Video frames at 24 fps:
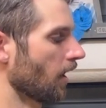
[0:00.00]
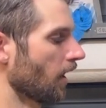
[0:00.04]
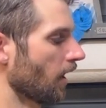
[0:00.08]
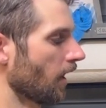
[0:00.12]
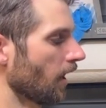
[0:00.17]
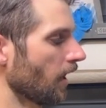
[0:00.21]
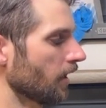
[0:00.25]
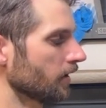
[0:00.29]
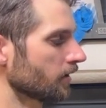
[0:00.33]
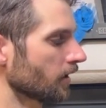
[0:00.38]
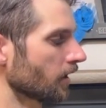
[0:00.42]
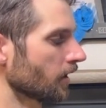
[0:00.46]

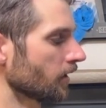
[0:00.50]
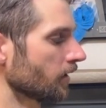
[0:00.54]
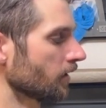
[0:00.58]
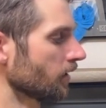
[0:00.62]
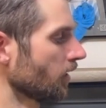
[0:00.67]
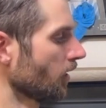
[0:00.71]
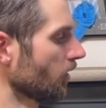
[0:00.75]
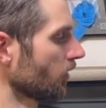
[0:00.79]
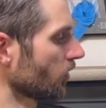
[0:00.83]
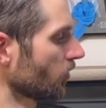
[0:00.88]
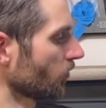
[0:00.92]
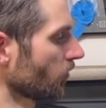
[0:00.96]
and
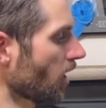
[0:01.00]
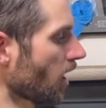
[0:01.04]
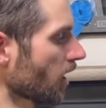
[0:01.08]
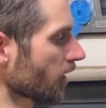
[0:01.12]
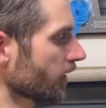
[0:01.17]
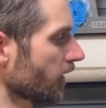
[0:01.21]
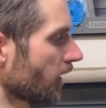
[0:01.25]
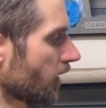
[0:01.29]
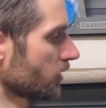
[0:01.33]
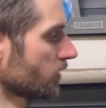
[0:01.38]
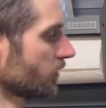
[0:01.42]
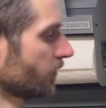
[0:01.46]
then the
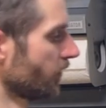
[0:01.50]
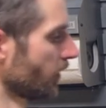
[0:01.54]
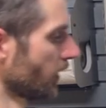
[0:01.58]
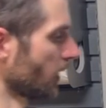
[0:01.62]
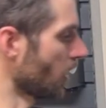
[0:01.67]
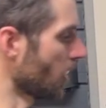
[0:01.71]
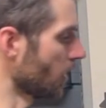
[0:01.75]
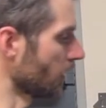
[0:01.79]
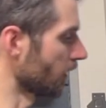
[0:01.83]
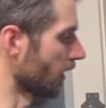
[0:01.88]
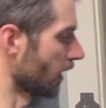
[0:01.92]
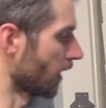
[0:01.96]
rock guards
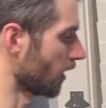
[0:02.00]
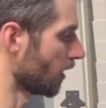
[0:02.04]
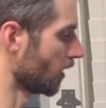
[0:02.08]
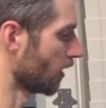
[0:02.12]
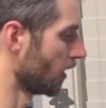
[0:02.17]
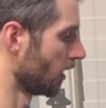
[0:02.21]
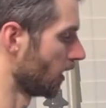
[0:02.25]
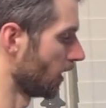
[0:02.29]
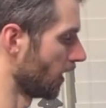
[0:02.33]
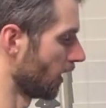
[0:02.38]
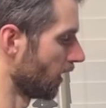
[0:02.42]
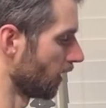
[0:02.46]
fit on there,
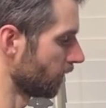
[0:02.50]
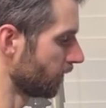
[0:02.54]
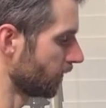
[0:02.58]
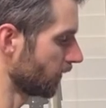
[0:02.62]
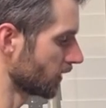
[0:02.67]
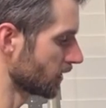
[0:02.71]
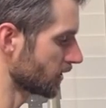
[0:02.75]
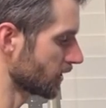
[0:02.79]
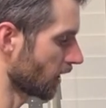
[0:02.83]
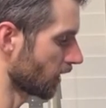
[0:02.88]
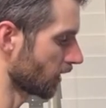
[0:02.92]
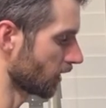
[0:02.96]
and it
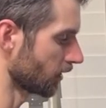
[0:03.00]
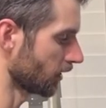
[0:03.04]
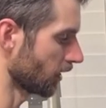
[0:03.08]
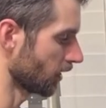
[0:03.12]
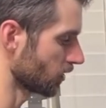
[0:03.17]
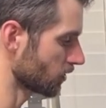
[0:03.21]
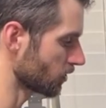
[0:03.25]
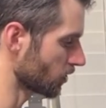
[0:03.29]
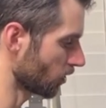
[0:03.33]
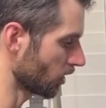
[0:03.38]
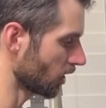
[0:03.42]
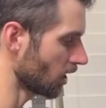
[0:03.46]
fits down in
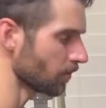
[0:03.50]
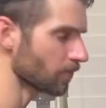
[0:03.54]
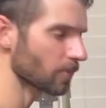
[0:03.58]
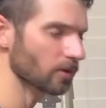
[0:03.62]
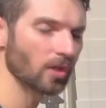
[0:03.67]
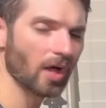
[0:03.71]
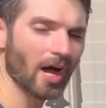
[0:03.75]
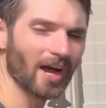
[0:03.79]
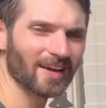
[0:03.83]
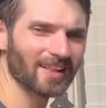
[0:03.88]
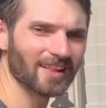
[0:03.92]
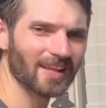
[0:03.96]
there. So to keep a
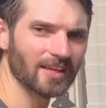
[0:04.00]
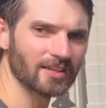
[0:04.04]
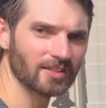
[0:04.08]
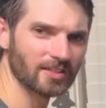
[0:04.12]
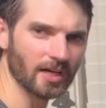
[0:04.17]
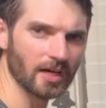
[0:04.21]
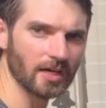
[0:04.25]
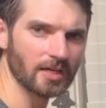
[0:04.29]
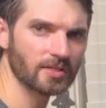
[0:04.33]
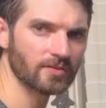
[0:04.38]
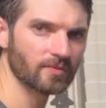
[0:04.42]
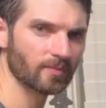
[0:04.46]
lot of that
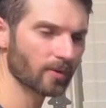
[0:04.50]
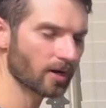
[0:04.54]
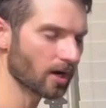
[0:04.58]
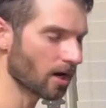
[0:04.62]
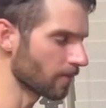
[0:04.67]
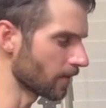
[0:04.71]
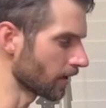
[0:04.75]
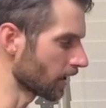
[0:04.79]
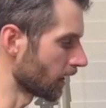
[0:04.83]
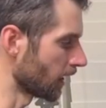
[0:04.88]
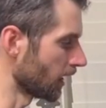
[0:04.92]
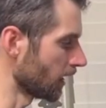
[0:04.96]
dust from
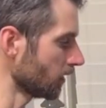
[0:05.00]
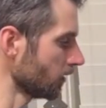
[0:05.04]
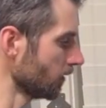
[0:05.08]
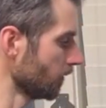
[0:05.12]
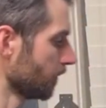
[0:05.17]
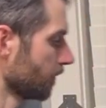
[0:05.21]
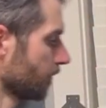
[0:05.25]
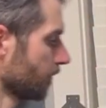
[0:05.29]
coming in,